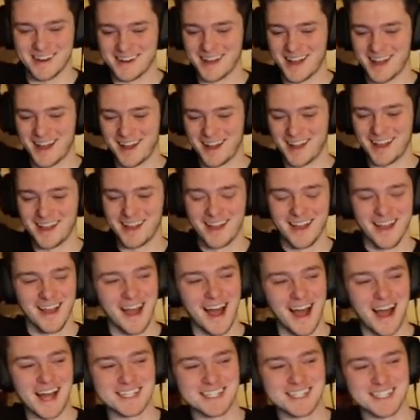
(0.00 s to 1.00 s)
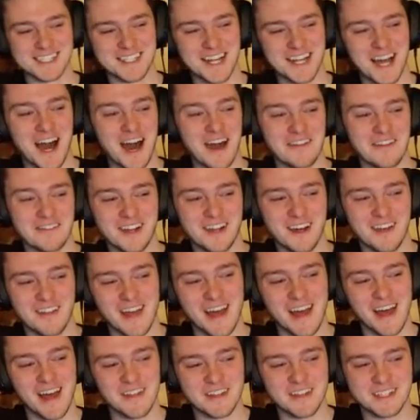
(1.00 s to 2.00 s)
I should not have done
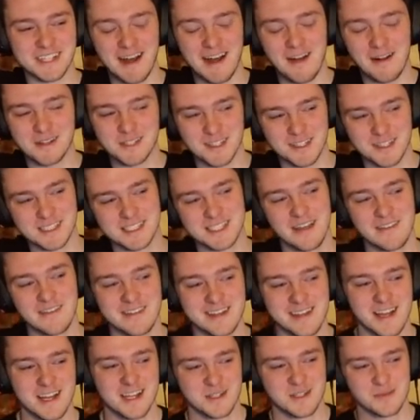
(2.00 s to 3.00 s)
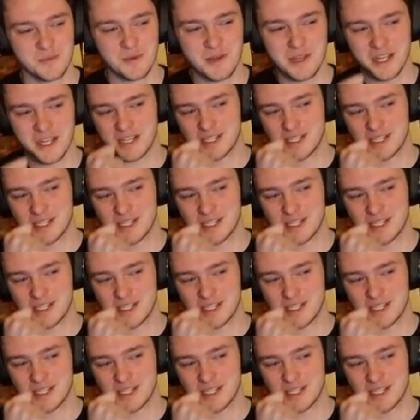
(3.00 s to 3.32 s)
that. The tower is only 70 HP.